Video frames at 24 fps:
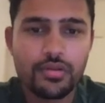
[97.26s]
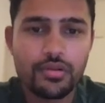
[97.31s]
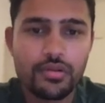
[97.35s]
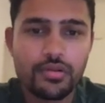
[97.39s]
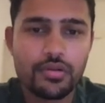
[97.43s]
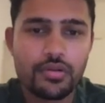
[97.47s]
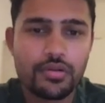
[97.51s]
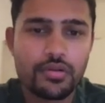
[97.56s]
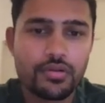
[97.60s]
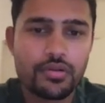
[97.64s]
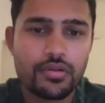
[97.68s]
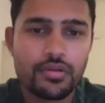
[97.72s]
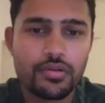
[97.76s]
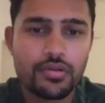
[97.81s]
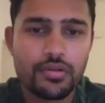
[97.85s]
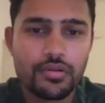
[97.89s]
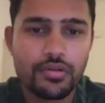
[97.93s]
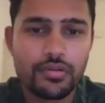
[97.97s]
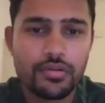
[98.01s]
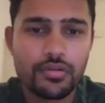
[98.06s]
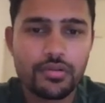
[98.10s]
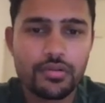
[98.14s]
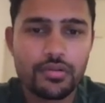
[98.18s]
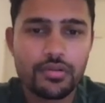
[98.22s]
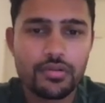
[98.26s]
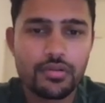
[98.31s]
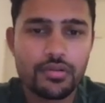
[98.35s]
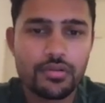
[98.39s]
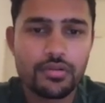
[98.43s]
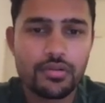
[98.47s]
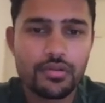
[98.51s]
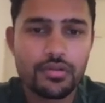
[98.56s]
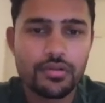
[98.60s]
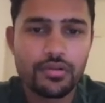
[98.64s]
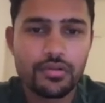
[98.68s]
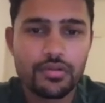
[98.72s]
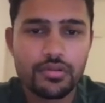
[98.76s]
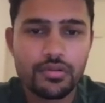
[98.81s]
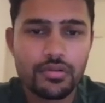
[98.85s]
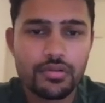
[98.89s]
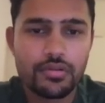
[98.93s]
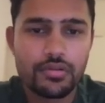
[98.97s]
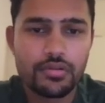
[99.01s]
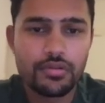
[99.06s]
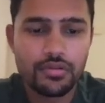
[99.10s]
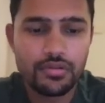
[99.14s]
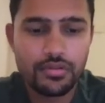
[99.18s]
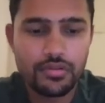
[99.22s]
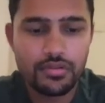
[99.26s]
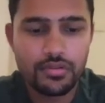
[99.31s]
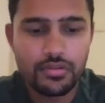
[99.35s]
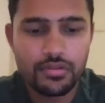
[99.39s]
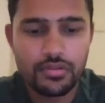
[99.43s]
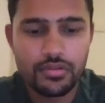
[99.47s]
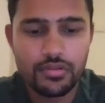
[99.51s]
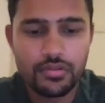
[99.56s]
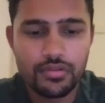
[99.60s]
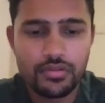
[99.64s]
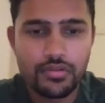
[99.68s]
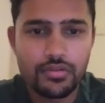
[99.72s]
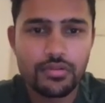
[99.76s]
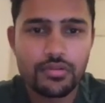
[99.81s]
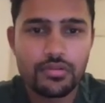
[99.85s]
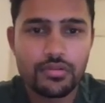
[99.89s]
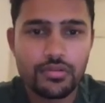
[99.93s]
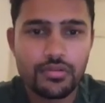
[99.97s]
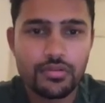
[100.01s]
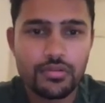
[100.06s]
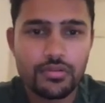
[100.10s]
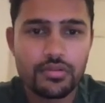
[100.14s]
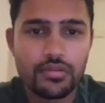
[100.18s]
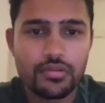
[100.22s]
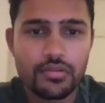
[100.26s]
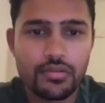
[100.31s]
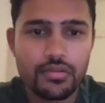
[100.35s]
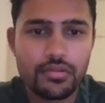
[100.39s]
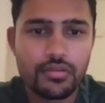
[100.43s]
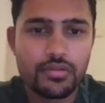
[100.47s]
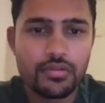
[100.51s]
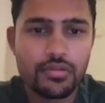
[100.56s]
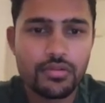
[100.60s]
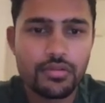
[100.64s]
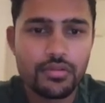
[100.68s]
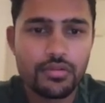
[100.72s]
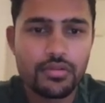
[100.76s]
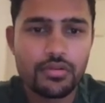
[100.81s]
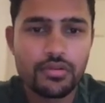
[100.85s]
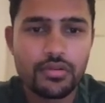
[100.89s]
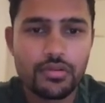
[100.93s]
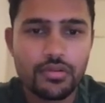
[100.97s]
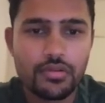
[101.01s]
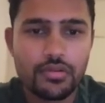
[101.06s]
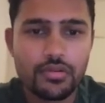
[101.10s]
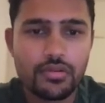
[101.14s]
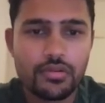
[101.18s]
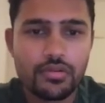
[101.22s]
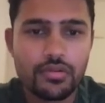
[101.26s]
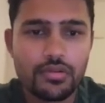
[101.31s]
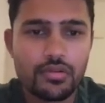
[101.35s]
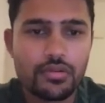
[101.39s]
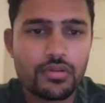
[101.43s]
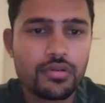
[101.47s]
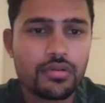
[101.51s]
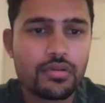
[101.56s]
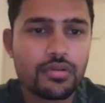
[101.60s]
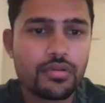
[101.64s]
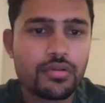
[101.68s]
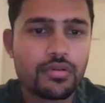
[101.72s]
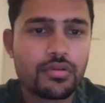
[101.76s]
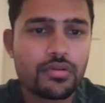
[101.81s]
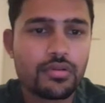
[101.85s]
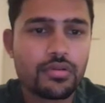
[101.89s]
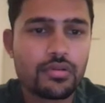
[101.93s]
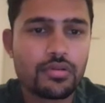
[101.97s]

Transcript: No one is speaking in this clip.